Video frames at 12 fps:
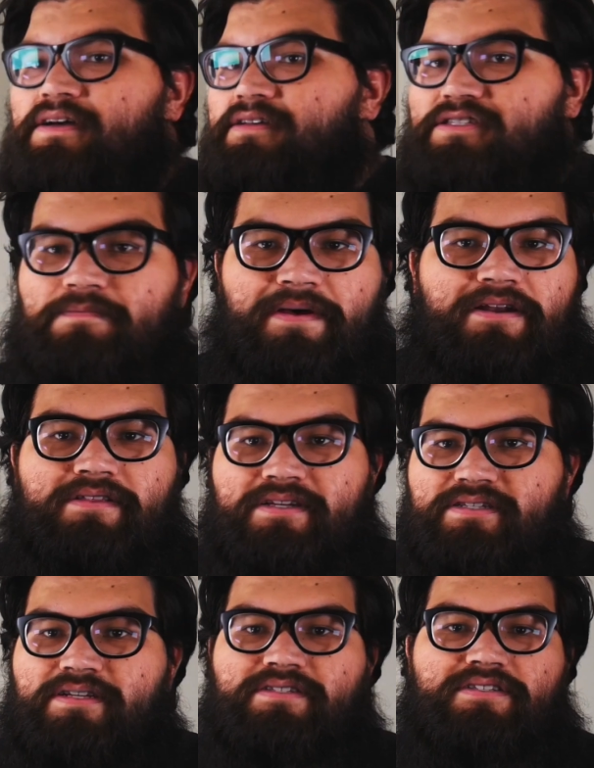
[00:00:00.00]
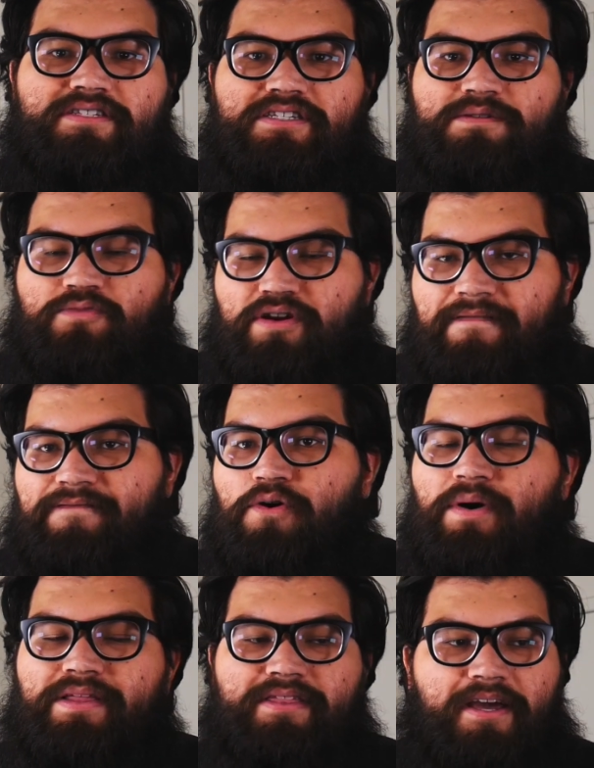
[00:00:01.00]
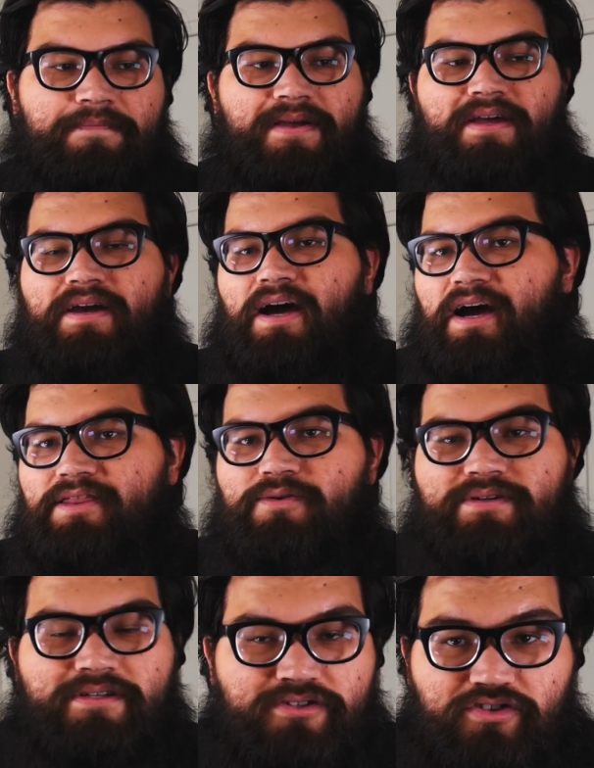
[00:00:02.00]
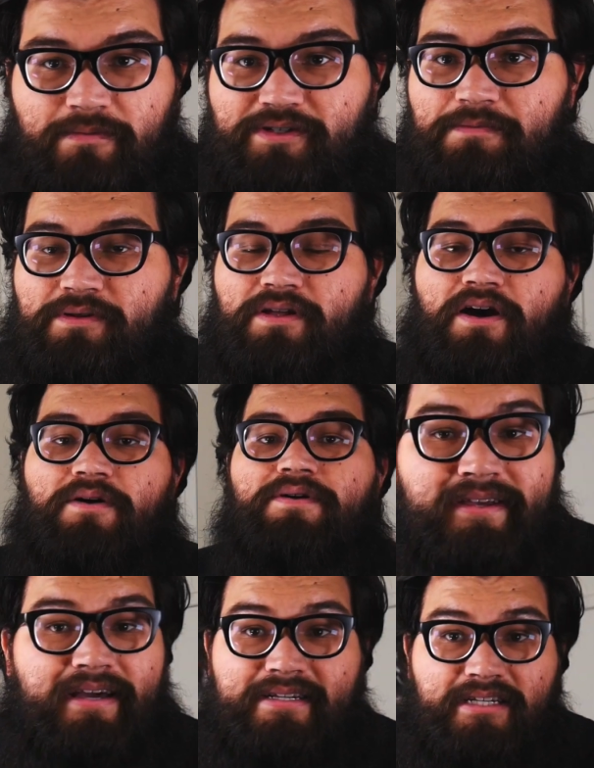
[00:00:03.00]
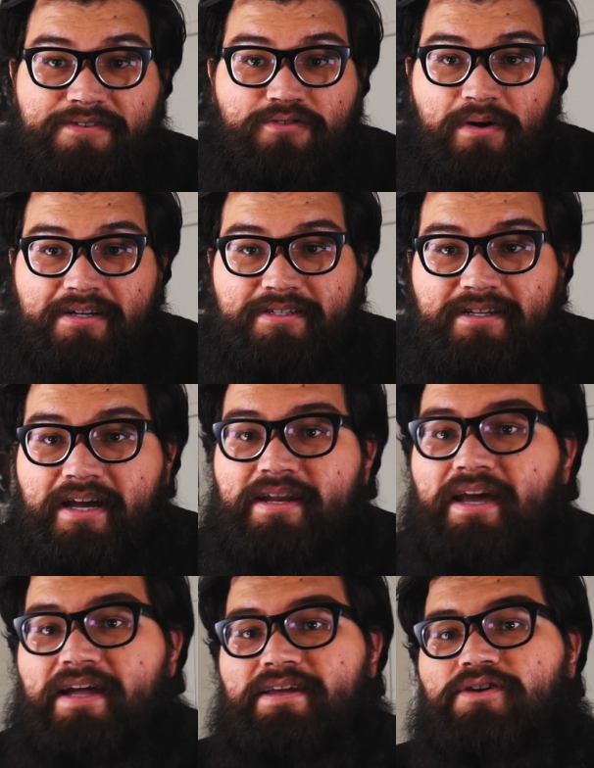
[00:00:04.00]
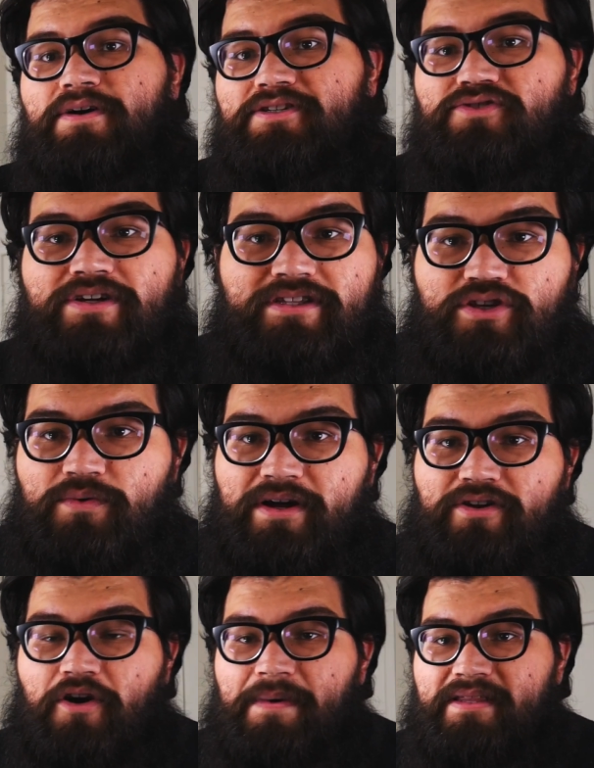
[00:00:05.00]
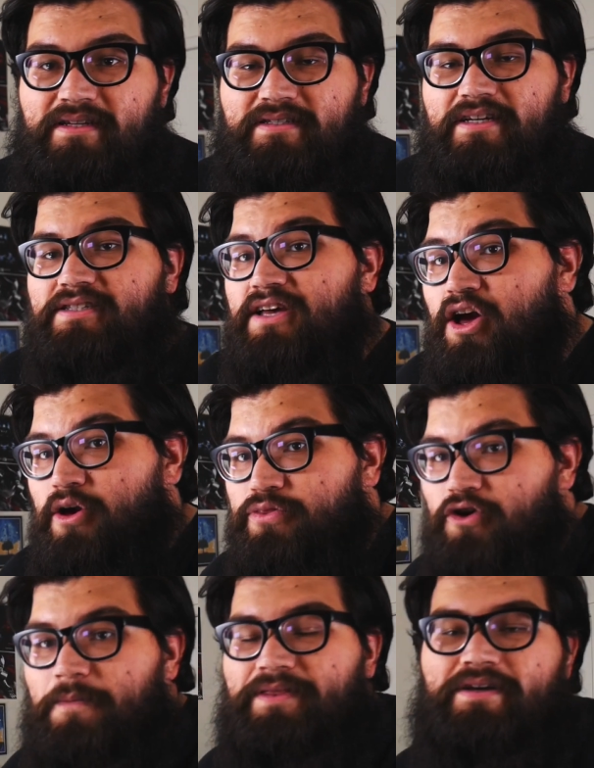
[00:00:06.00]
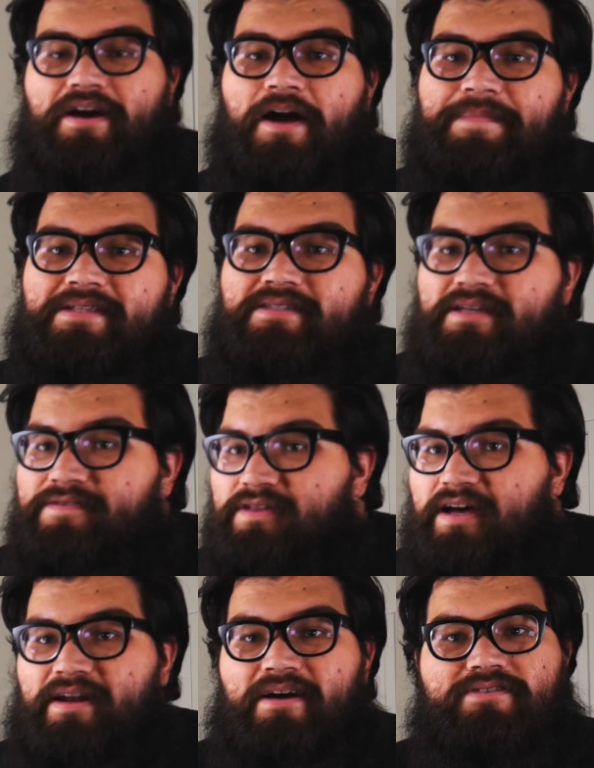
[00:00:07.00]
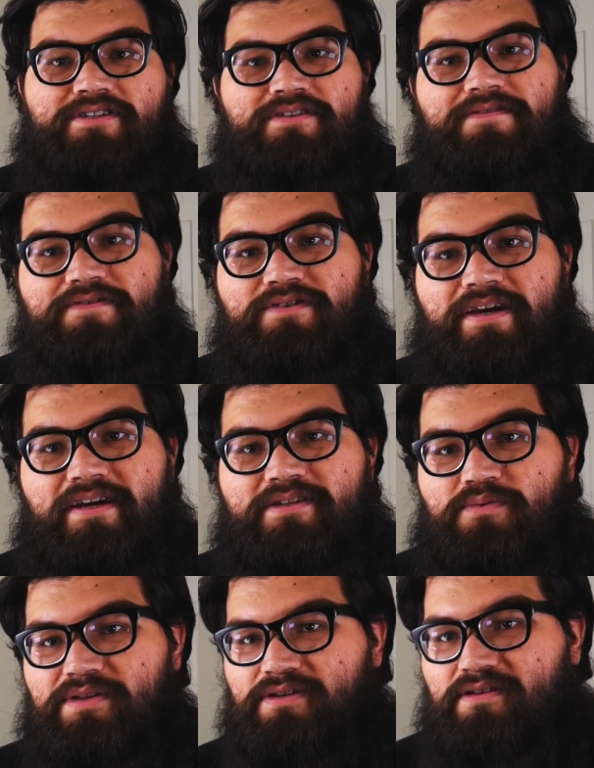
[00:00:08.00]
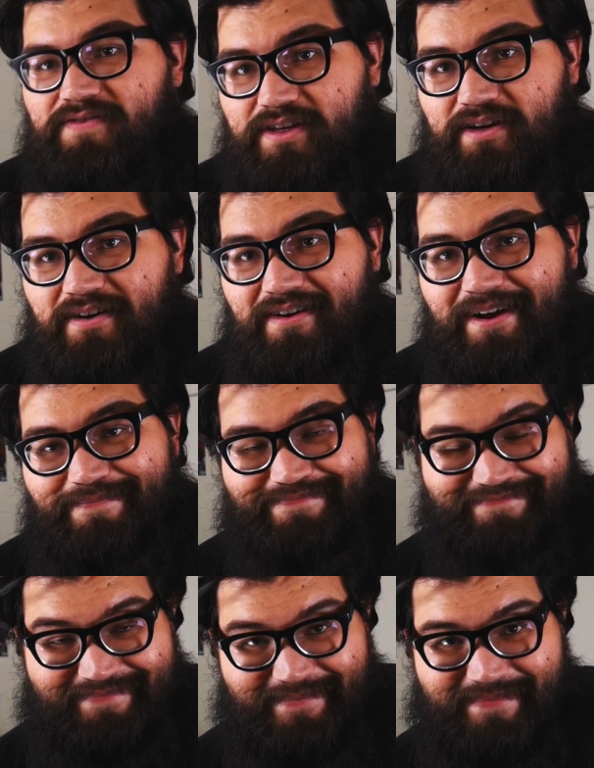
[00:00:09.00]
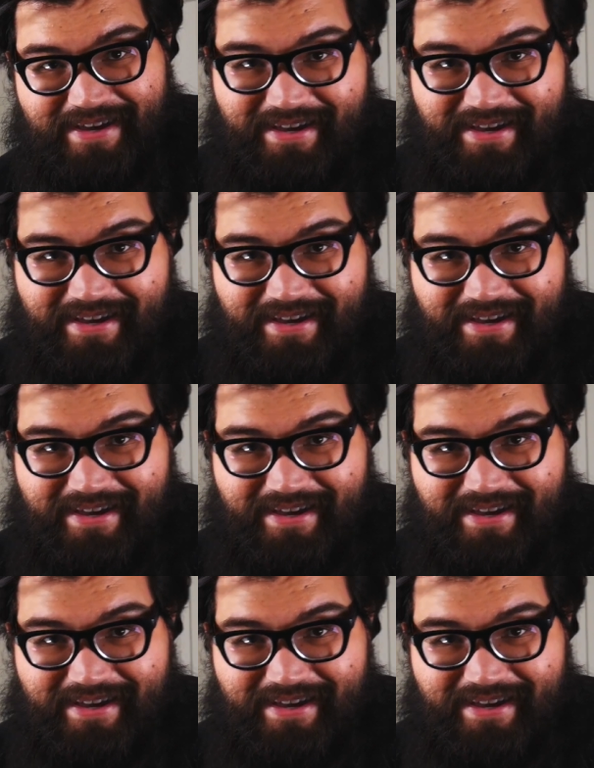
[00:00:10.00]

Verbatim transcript: some better listings and see some more info on them. Uh, they're in the description below. Guys, thank you for watching again. Any questions or anything you want to know about these things, throw them in the comments. If not, I'll see you in a few days with another video, all right? Bye,